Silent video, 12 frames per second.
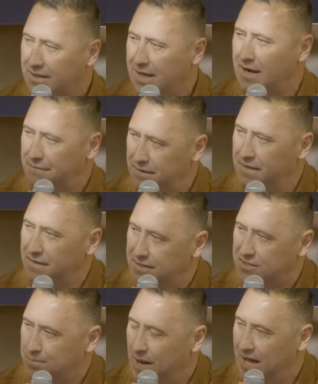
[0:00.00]
kind of in
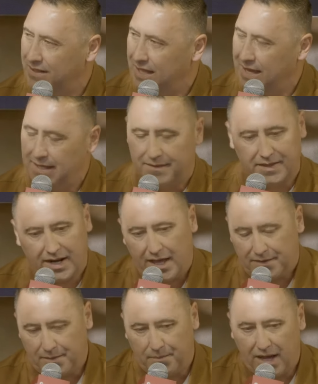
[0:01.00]
this spotlight
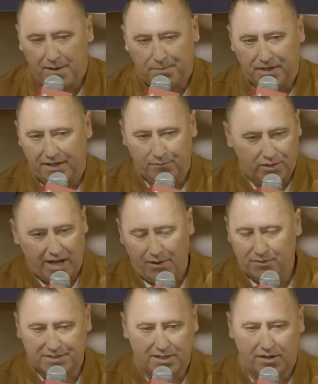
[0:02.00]
that in my opinion, what I
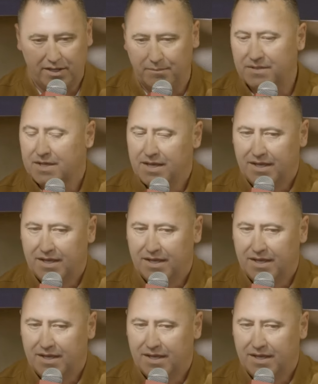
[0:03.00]
would tell him,